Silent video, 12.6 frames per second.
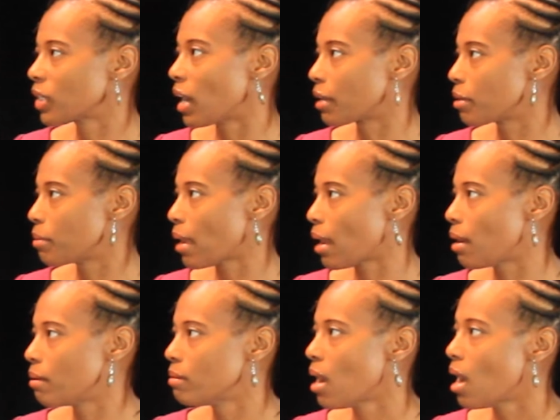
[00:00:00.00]
talking
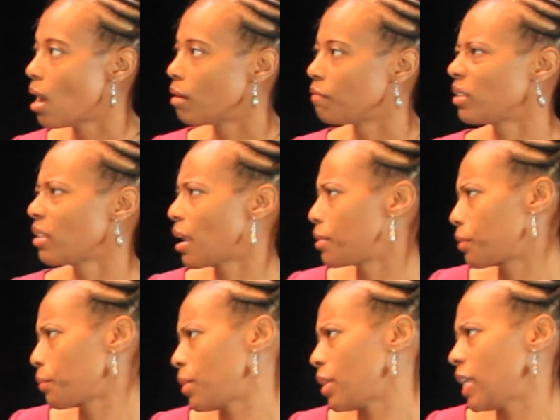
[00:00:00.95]
about
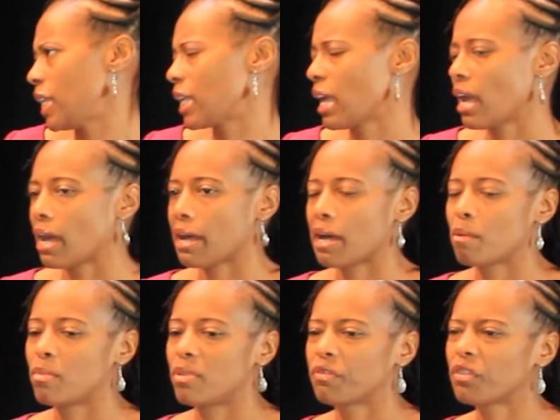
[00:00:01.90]
philanthropy.
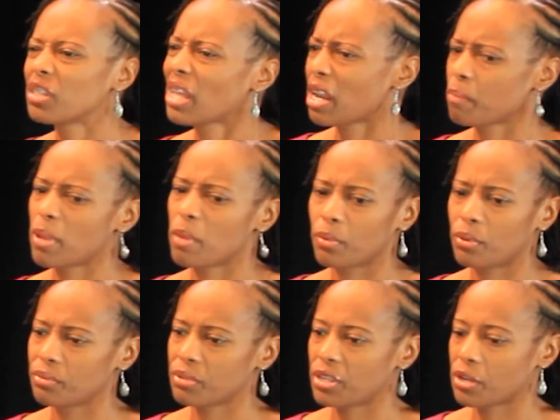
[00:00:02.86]
Um, and for a lot of
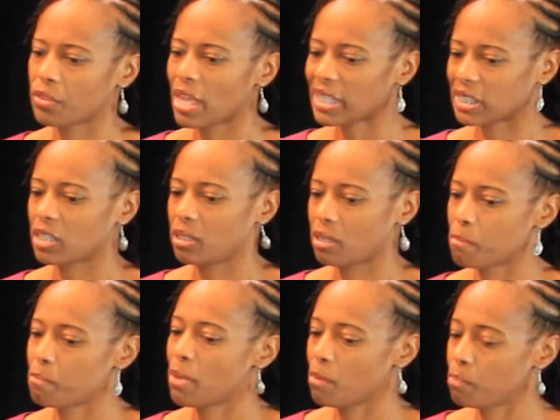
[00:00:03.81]
people, you know, that's
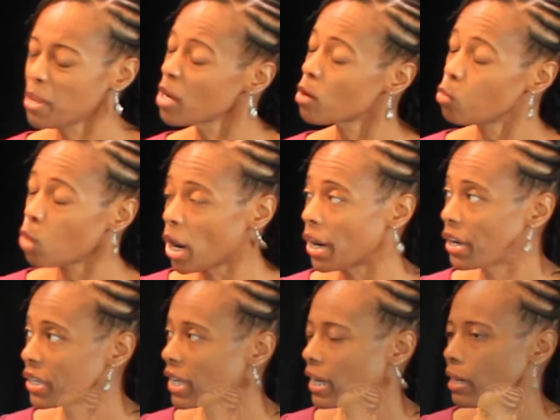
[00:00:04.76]
a, a big
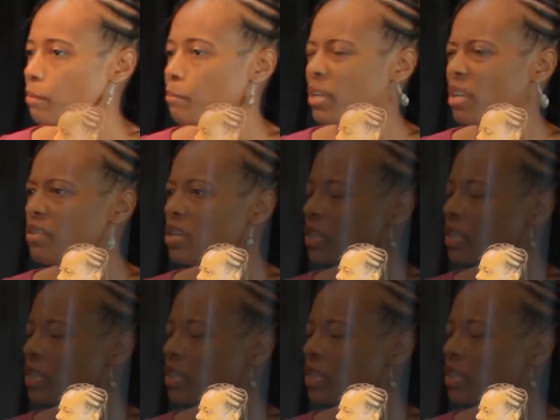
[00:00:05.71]
word. Um, but if you